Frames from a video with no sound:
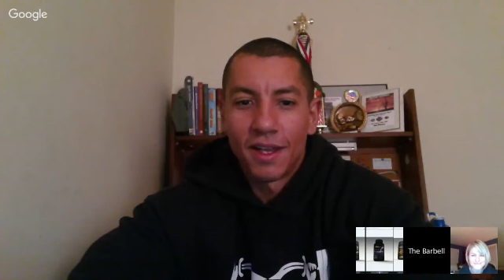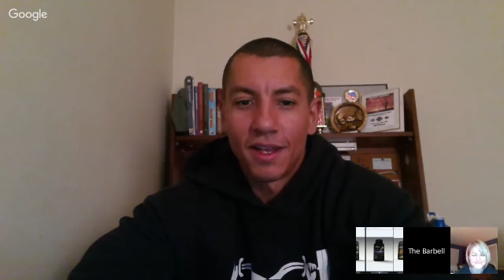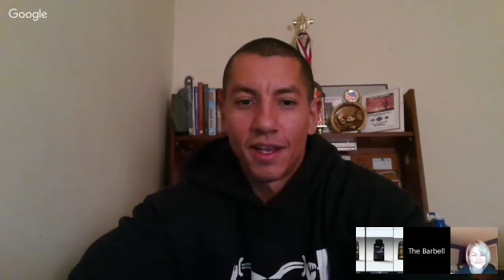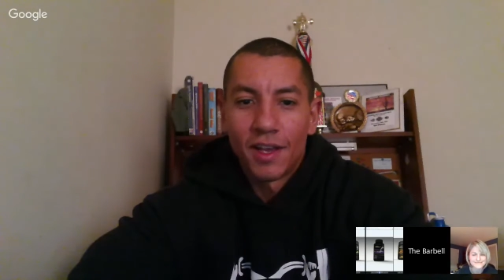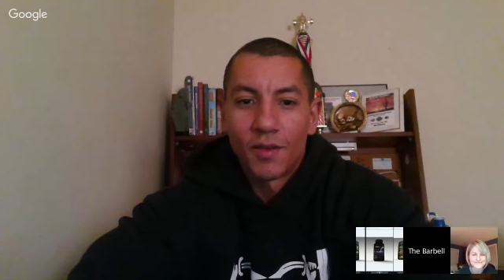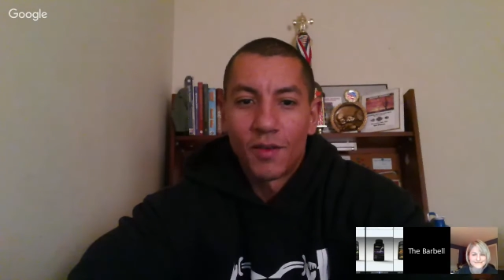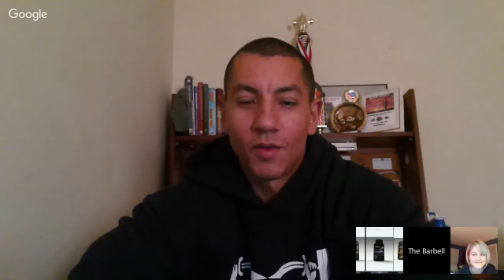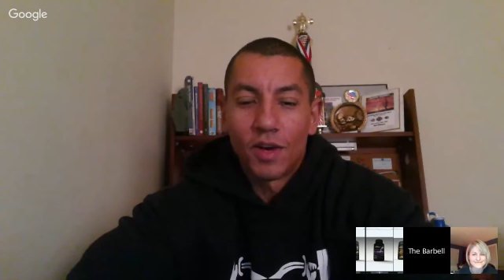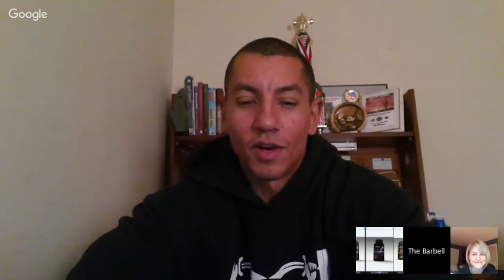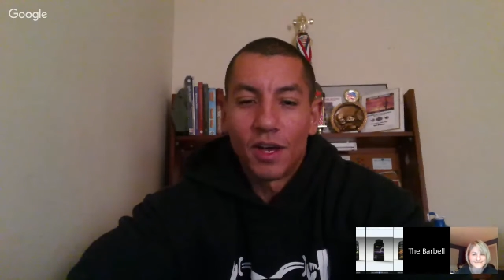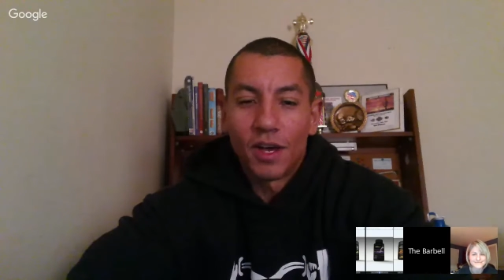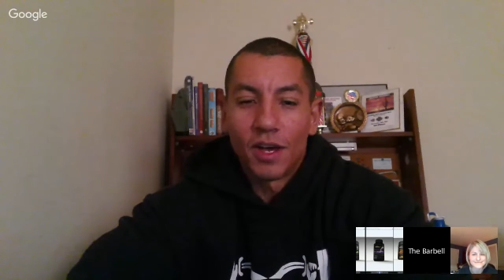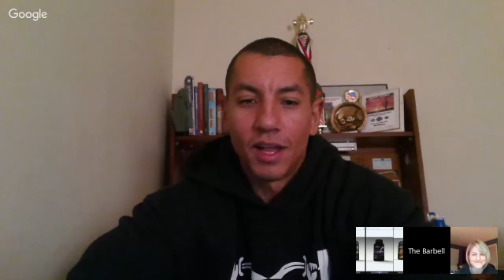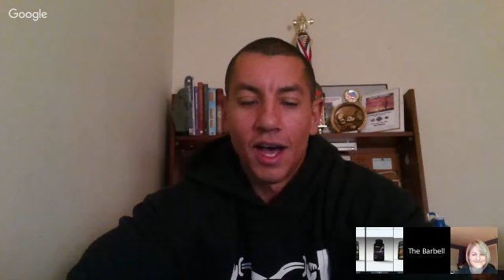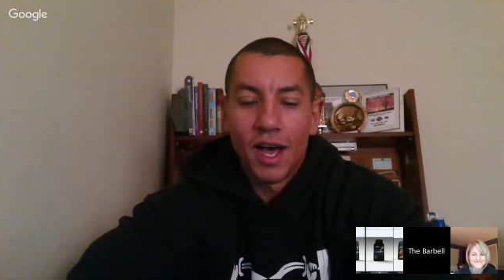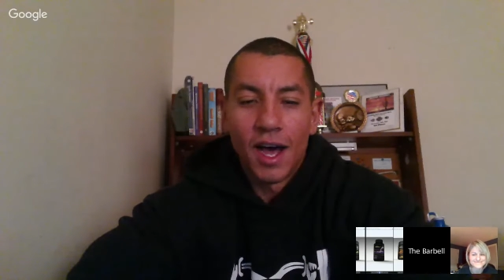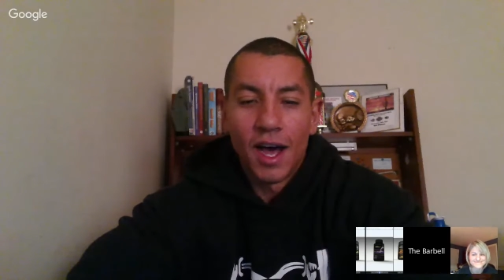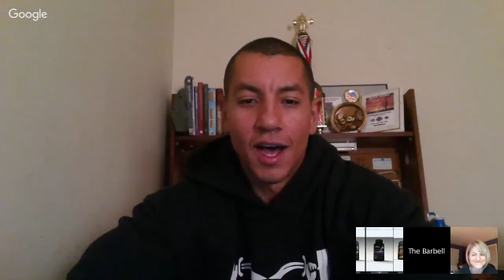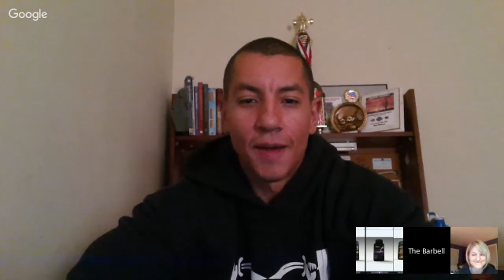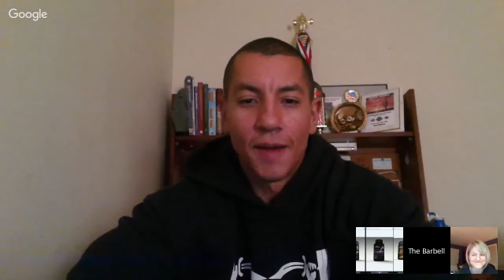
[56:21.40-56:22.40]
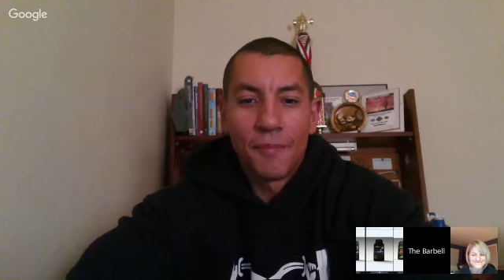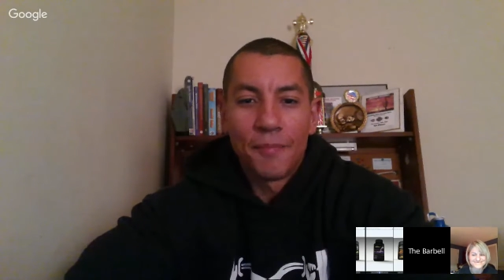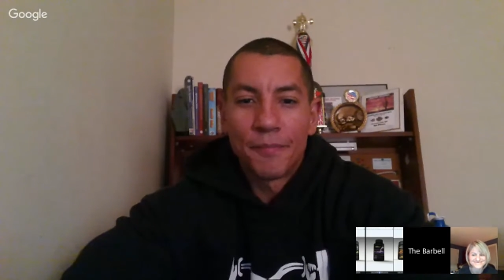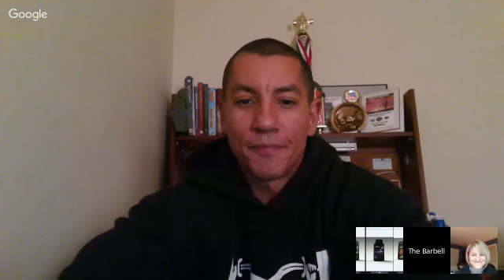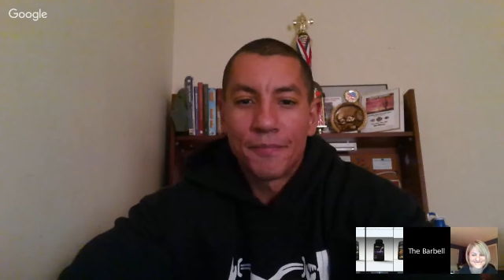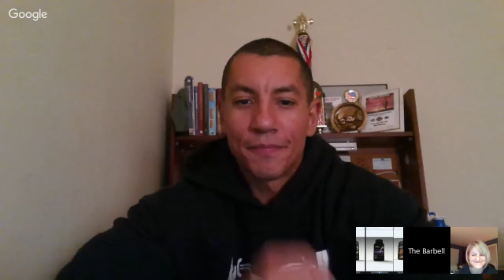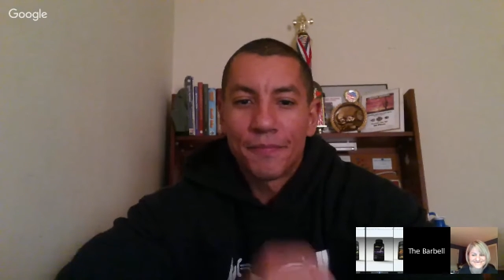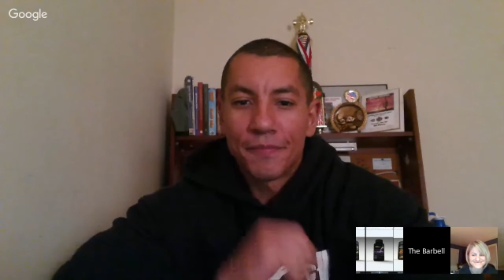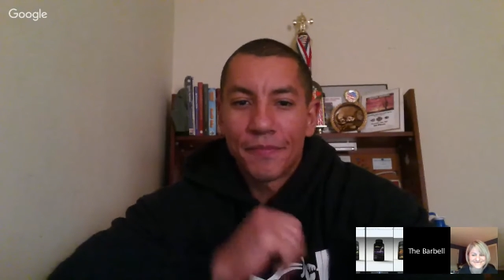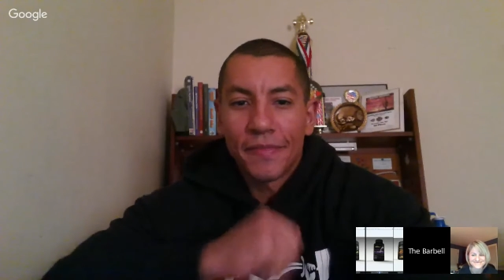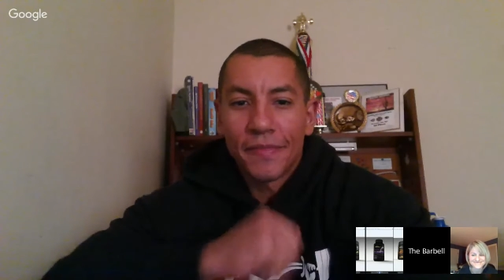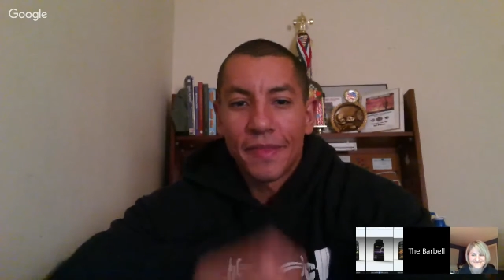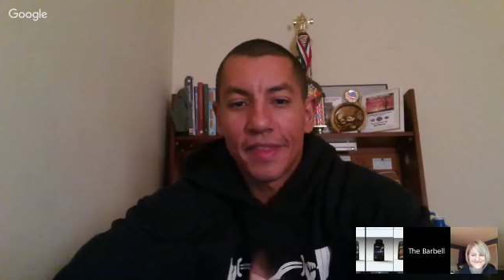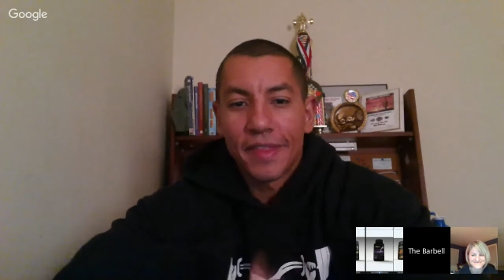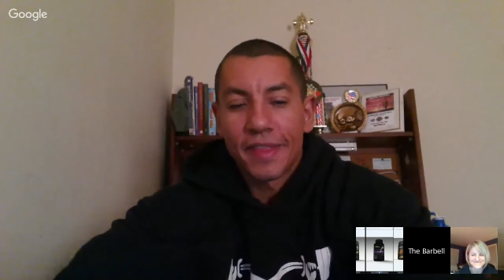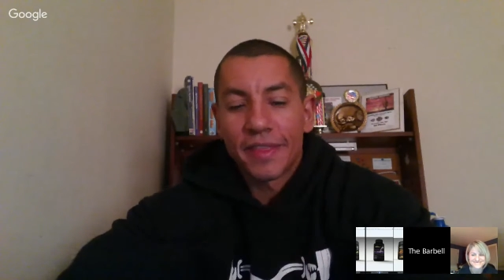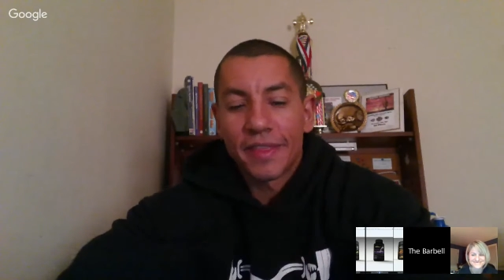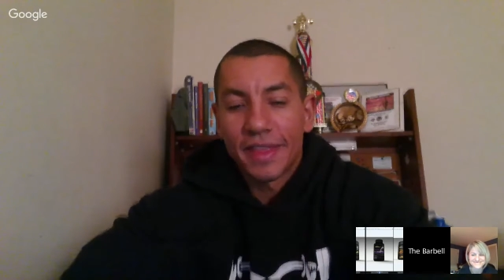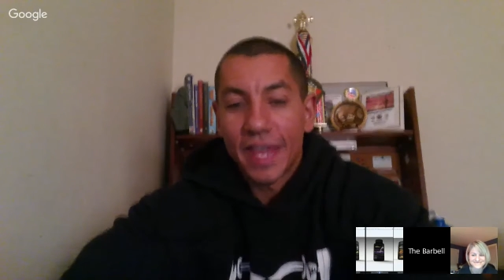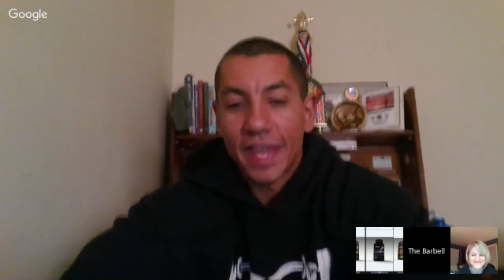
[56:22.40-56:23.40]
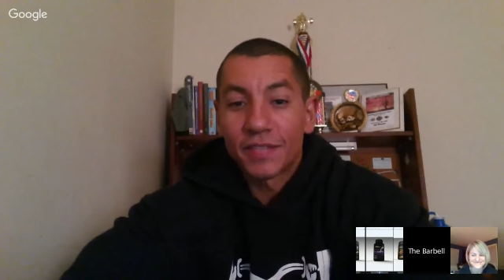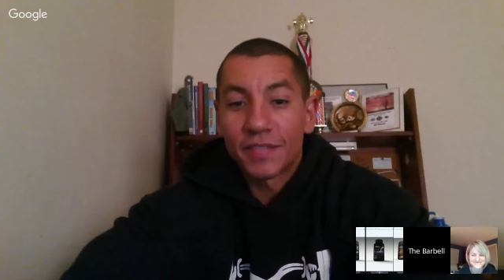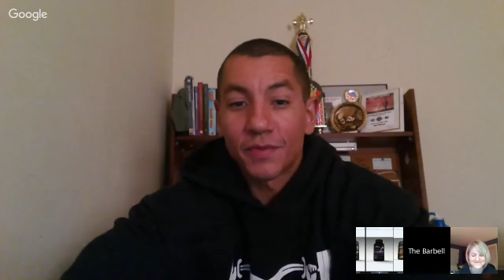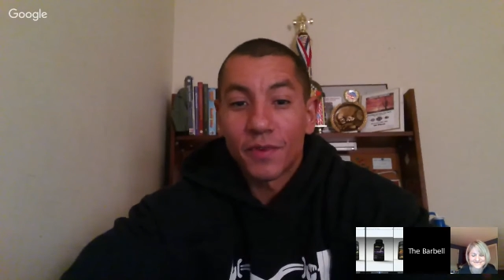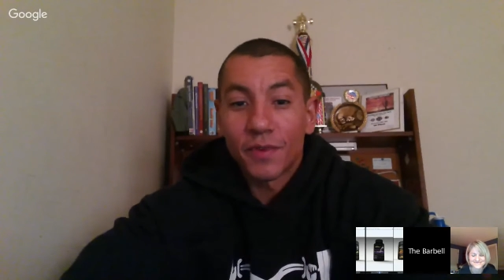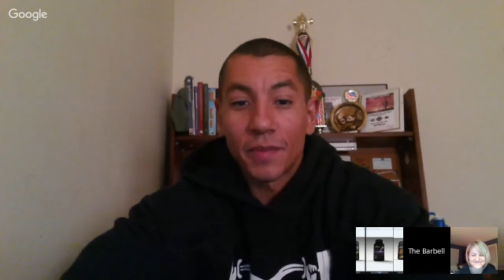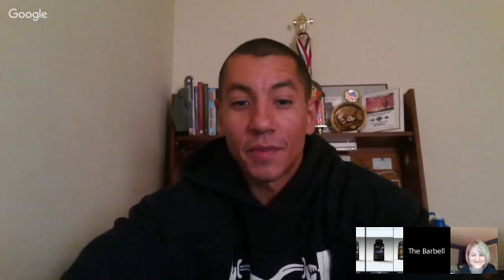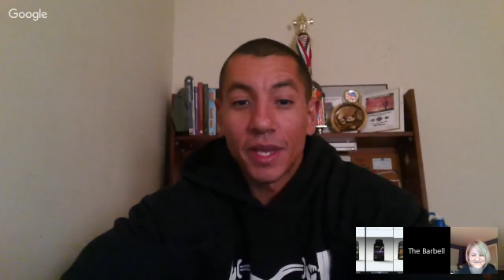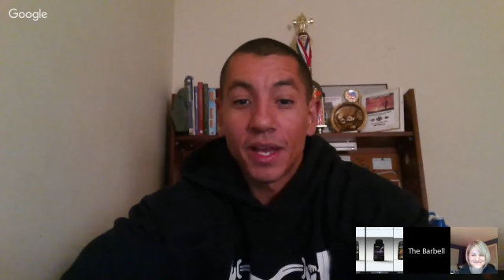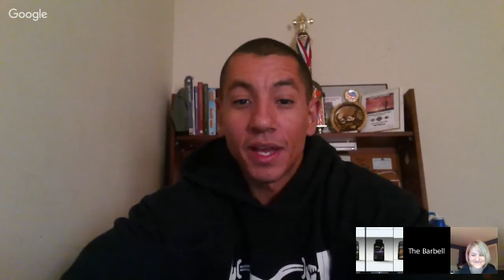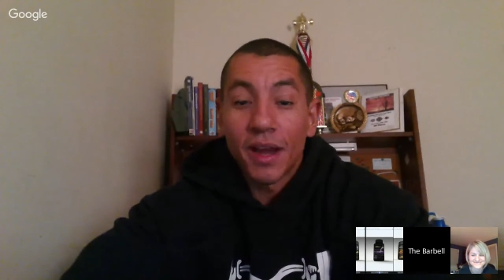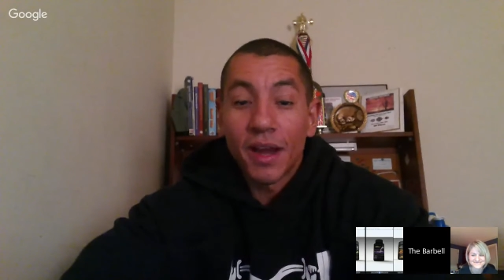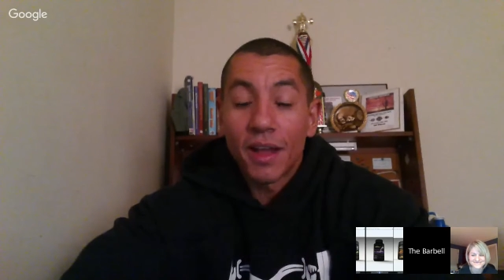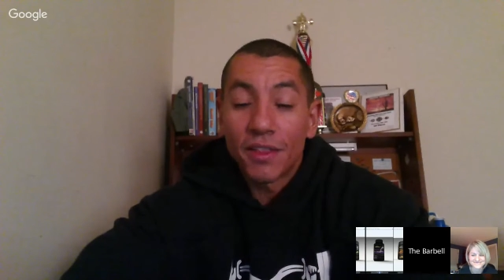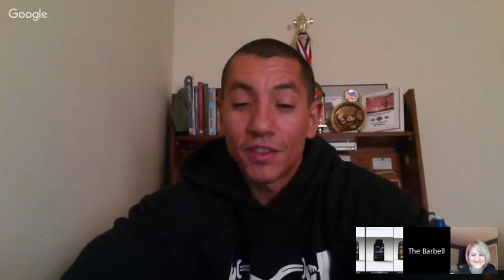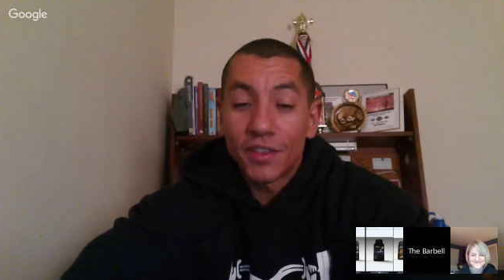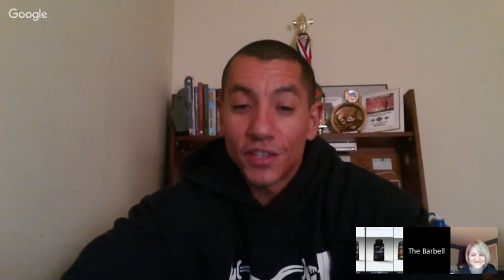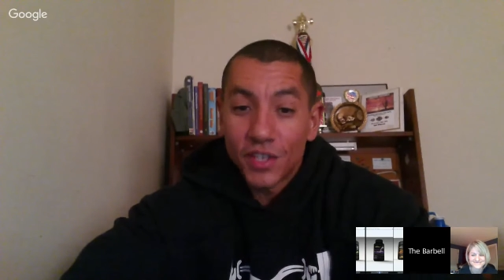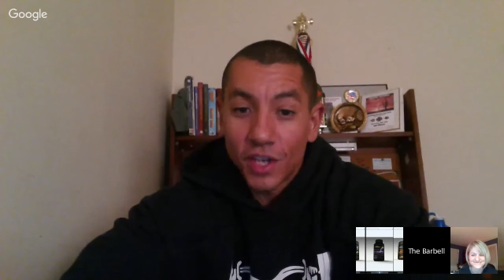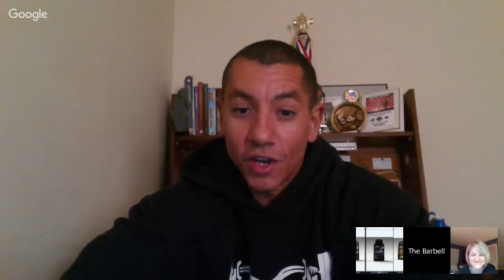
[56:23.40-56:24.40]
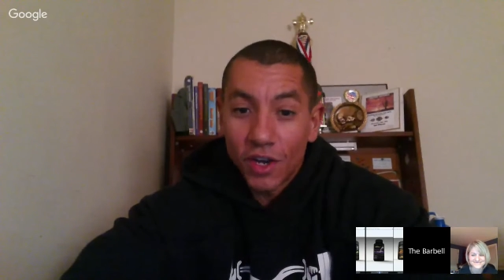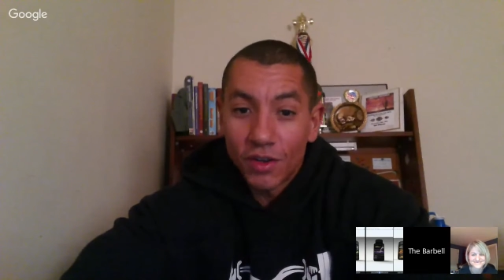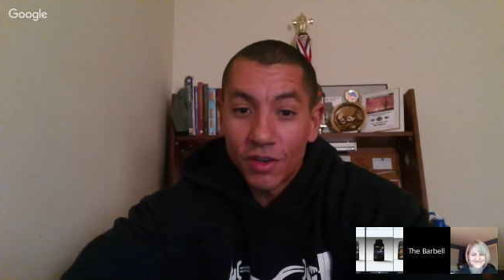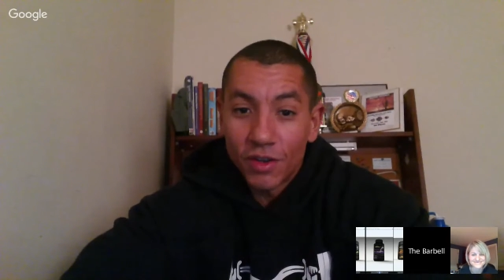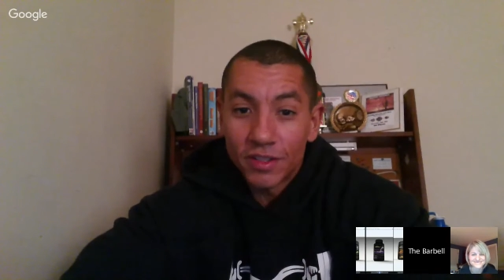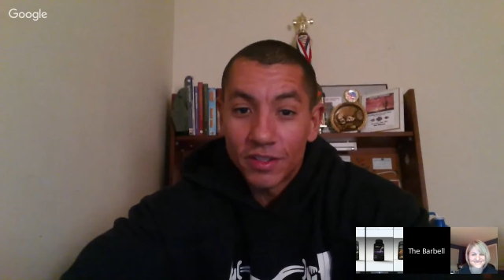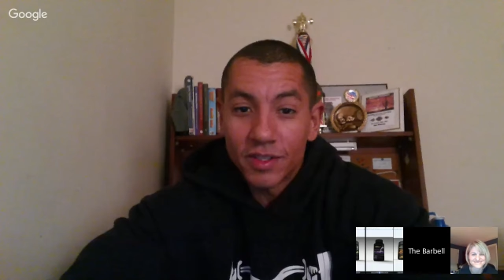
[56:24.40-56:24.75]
Well, thanks for being on the show.